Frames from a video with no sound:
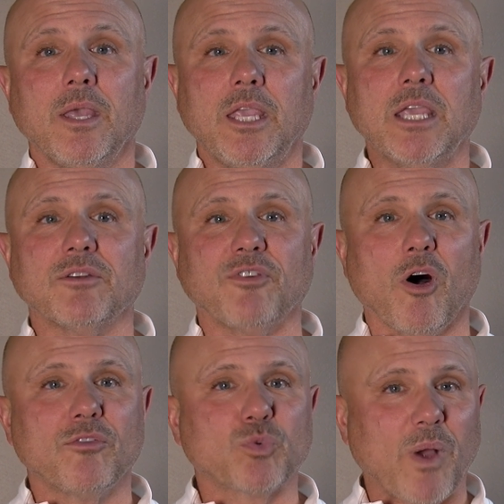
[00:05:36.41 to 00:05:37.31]
He
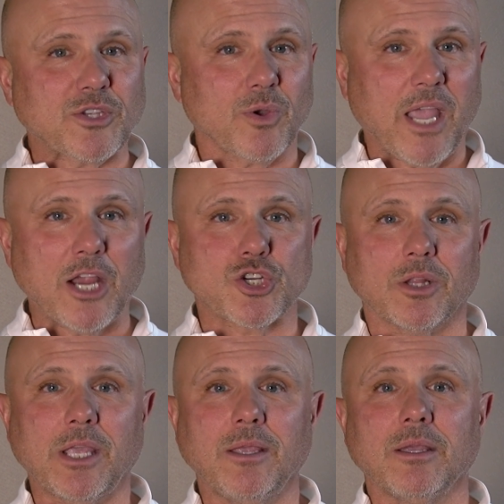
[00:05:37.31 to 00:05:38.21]
involved Wes
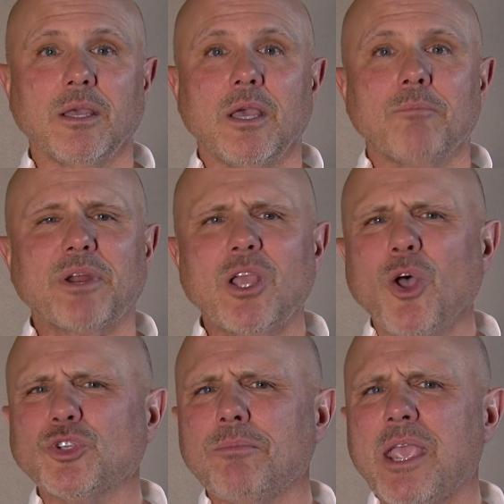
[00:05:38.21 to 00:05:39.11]
occasionally, but he
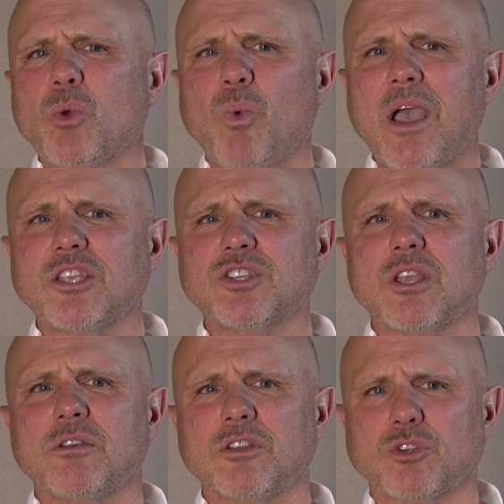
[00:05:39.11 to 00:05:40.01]
also made
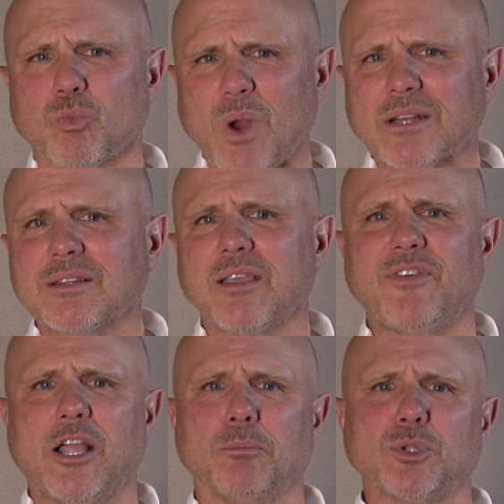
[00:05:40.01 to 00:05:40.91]
Wes directly
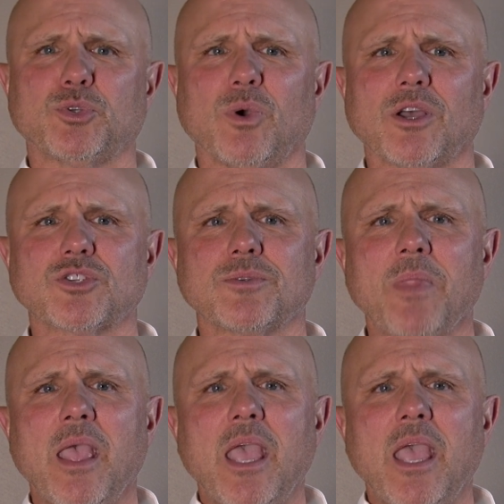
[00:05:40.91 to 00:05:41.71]
available to us,